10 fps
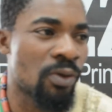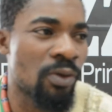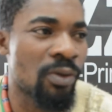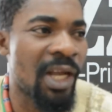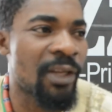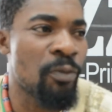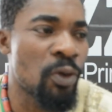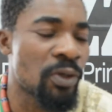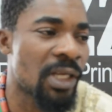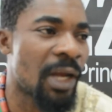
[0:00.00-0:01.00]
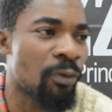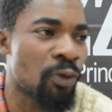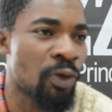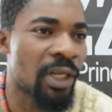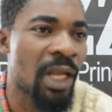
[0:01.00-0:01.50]
to that music I'm
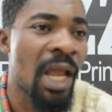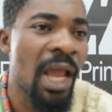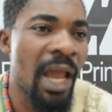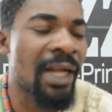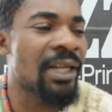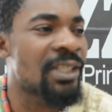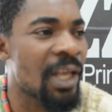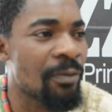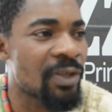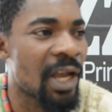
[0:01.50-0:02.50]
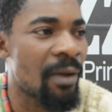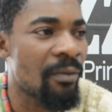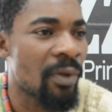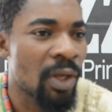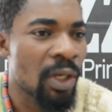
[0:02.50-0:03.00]
doing, and at the same time
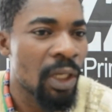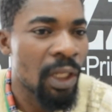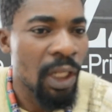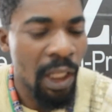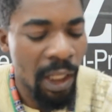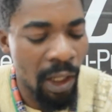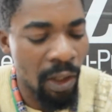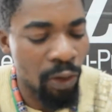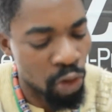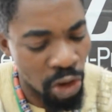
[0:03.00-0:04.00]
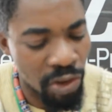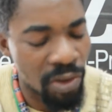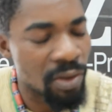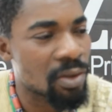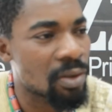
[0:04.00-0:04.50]
touch
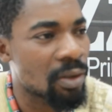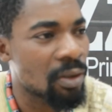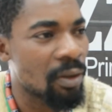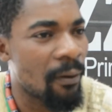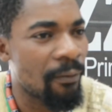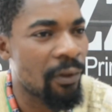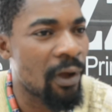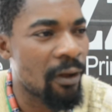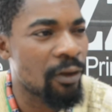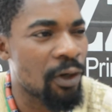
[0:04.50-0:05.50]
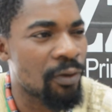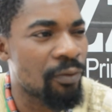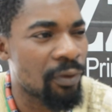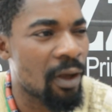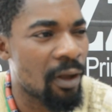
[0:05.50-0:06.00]

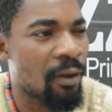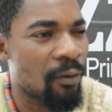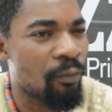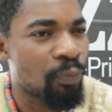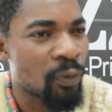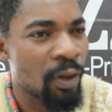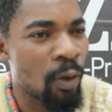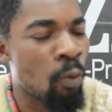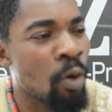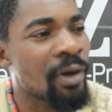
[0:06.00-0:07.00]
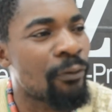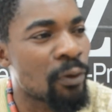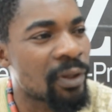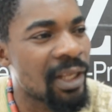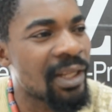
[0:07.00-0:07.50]
the wonderful
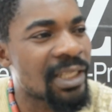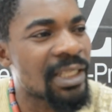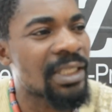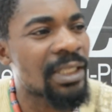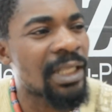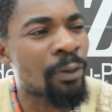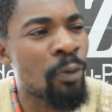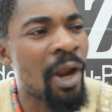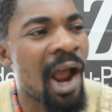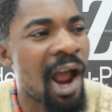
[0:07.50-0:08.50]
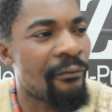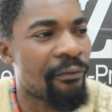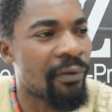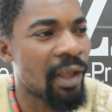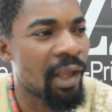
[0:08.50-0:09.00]
thing that we have
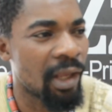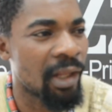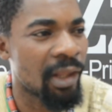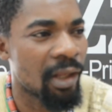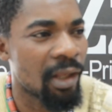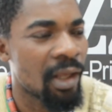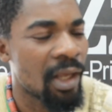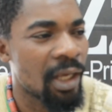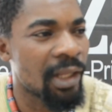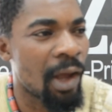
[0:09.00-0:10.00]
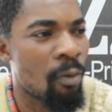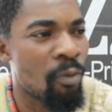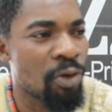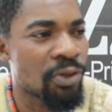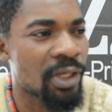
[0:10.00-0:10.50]
in our
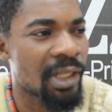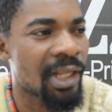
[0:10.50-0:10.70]
music in